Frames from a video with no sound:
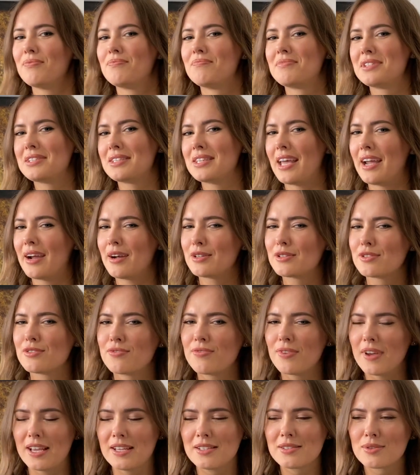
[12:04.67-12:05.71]
of scared to
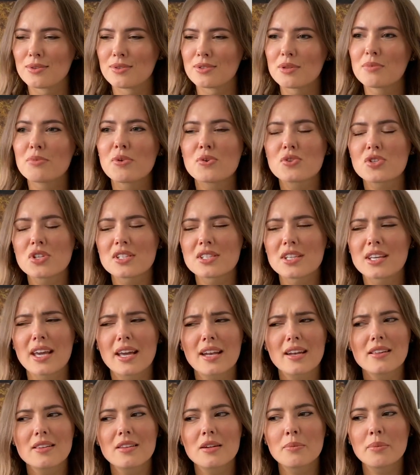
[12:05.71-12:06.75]
face those emotions
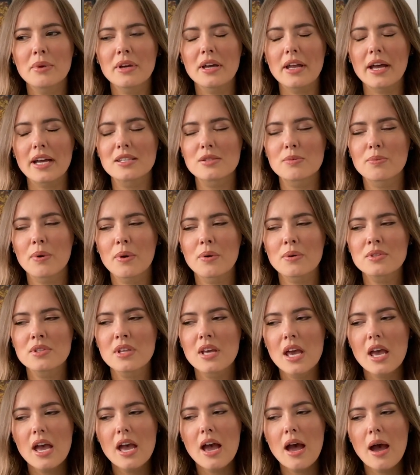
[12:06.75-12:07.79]
again a little bit, I suppose,
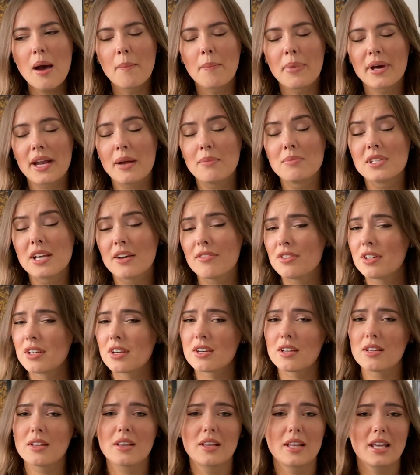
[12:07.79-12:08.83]
but I'm definitely
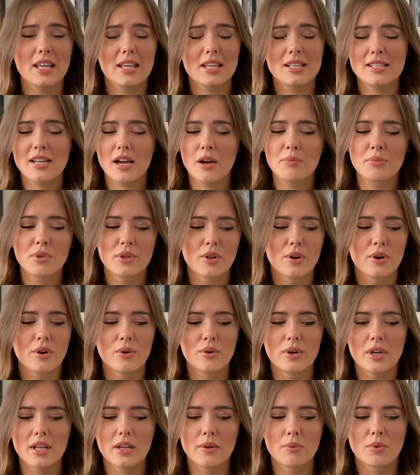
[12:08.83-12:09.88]
gonna link it down
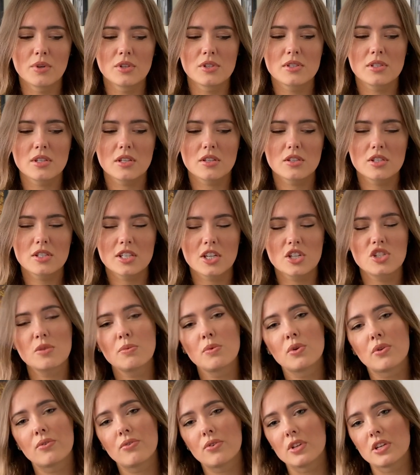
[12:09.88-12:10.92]
below. It was such a
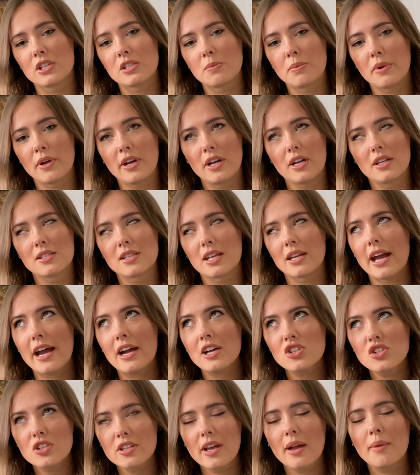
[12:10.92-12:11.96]
beautiful experience, and
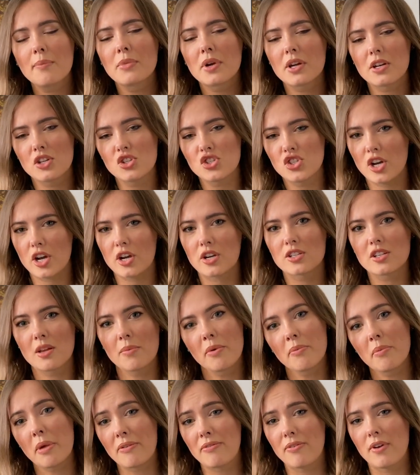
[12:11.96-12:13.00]
actually I'm gonna share
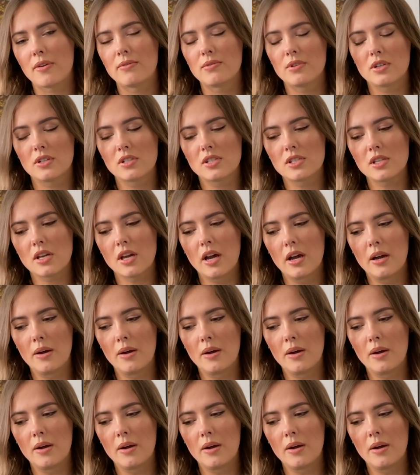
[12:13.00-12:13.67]
some of my favorite